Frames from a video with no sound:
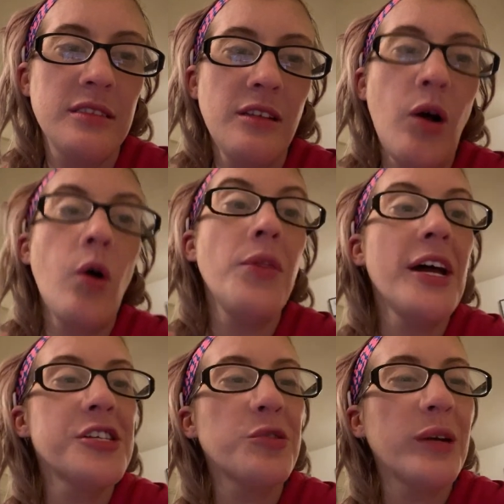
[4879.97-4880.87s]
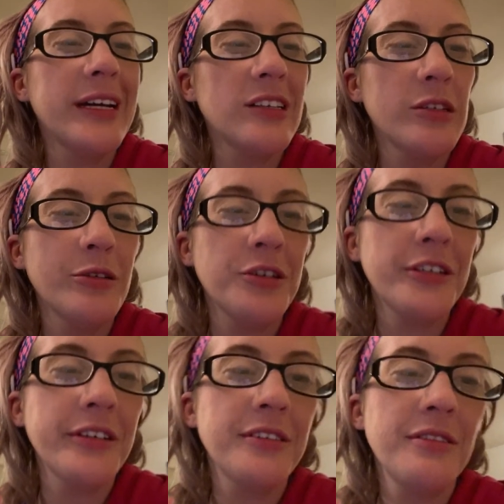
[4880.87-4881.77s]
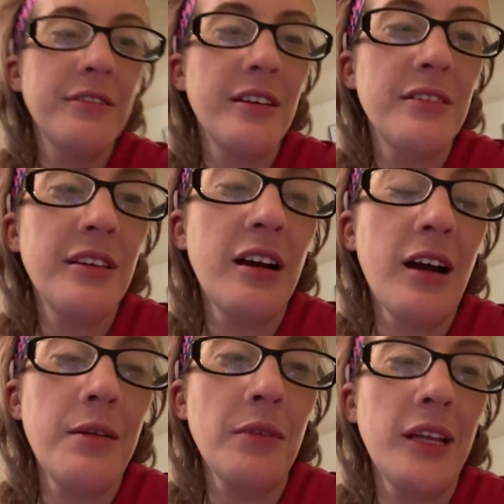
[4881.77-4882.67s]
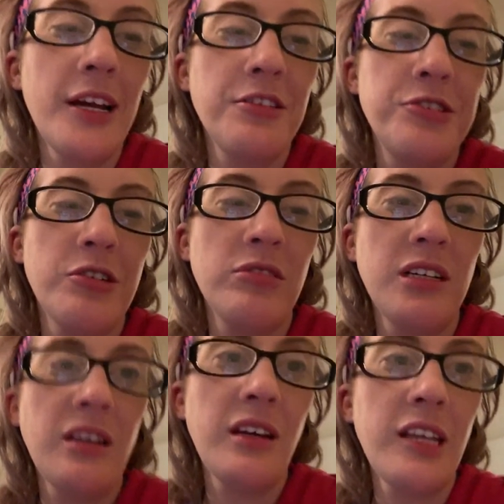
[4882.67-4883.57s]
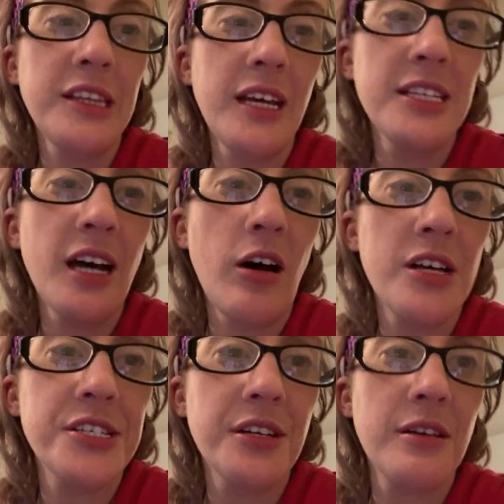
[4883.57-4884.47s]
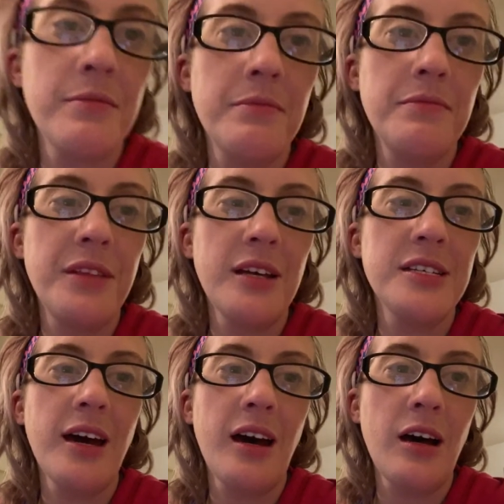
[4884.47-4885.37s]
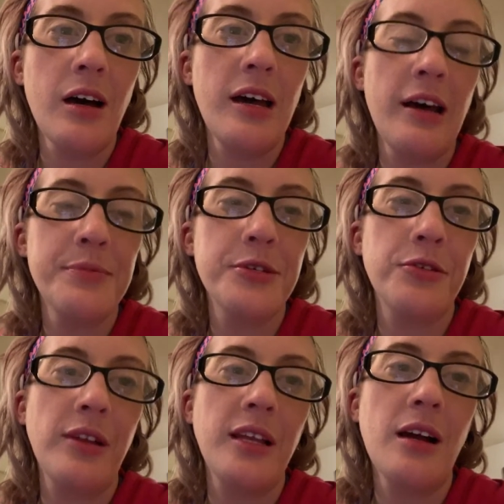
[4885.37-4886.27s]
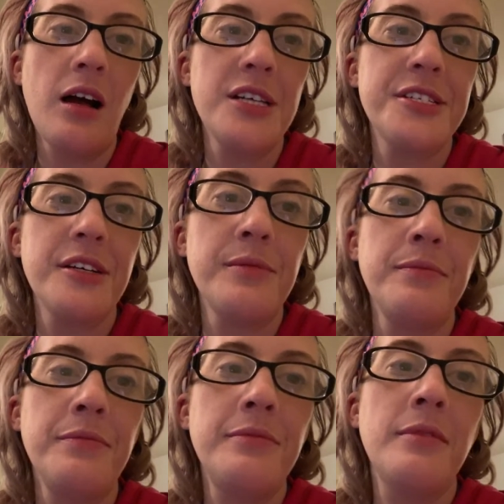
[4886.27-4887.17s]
Oh, that's great, Lord. I'm glad you donated it. That's awesome. That is absolutely awesome.